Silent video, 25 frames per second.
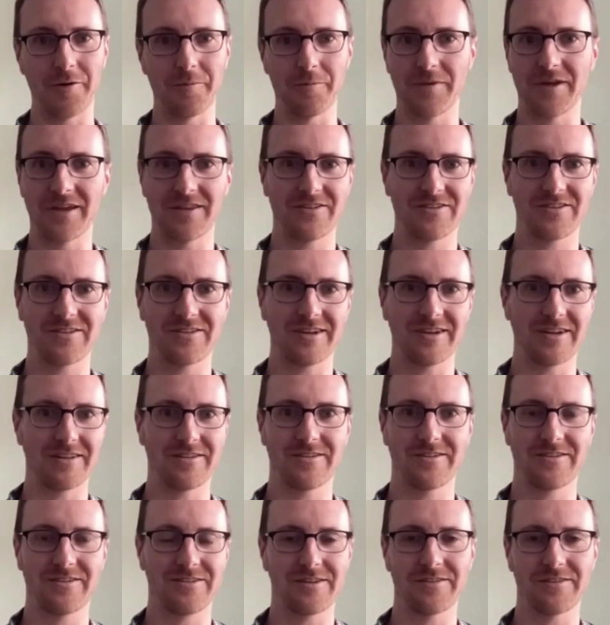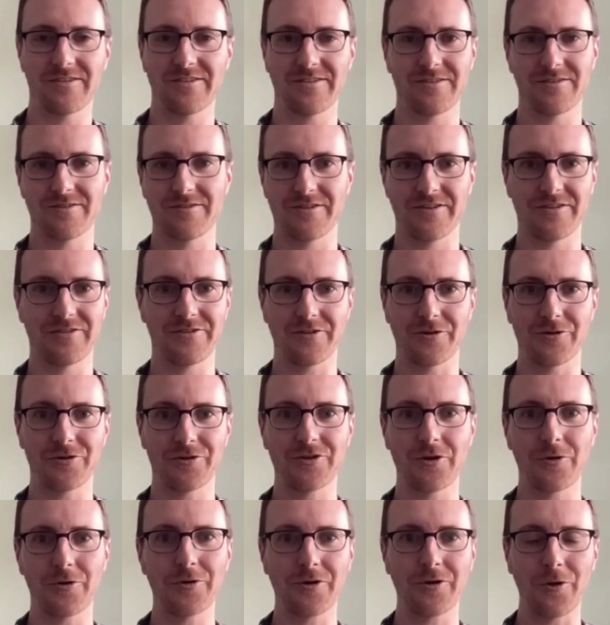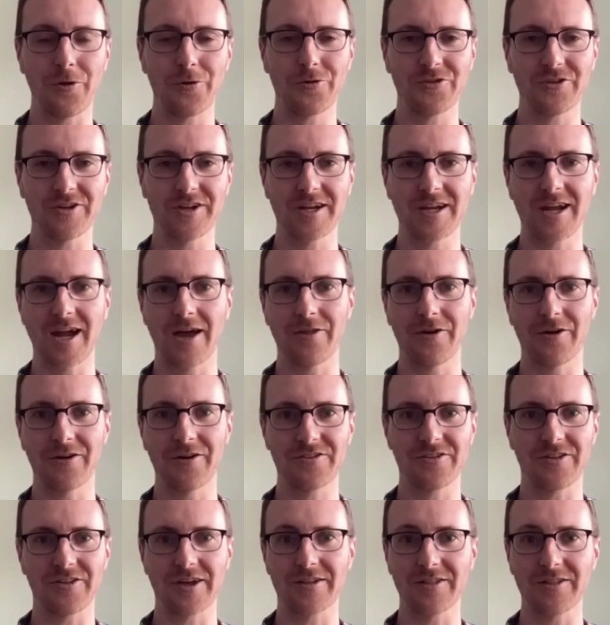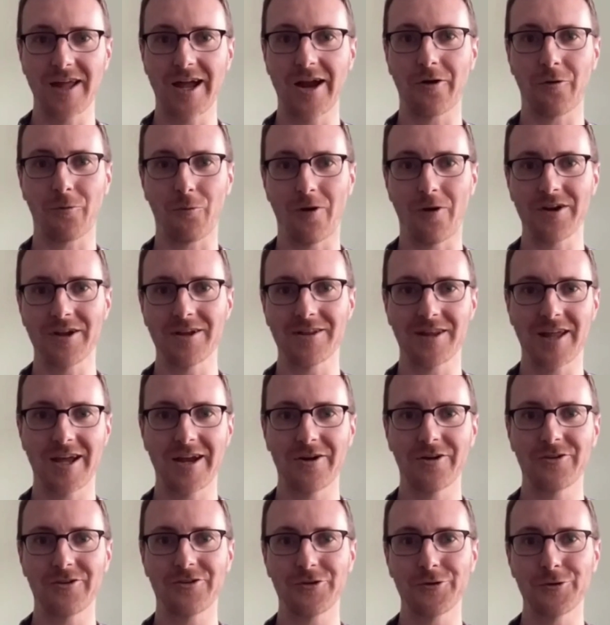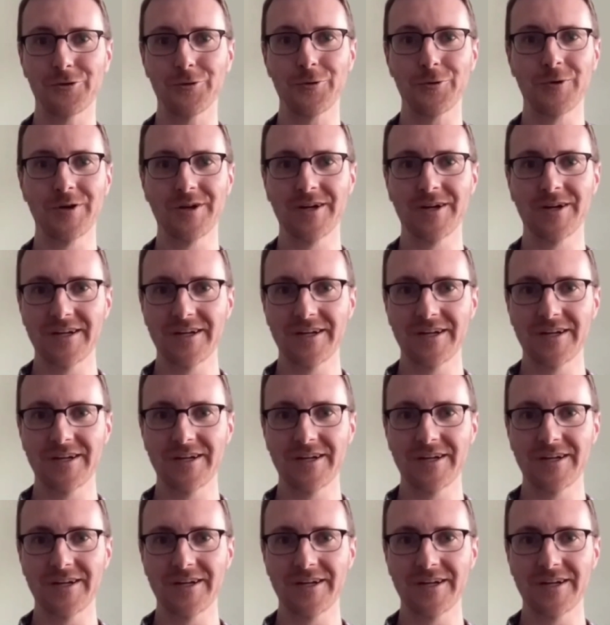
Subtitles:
It's since they're so closely together, it's like layer one and layer two.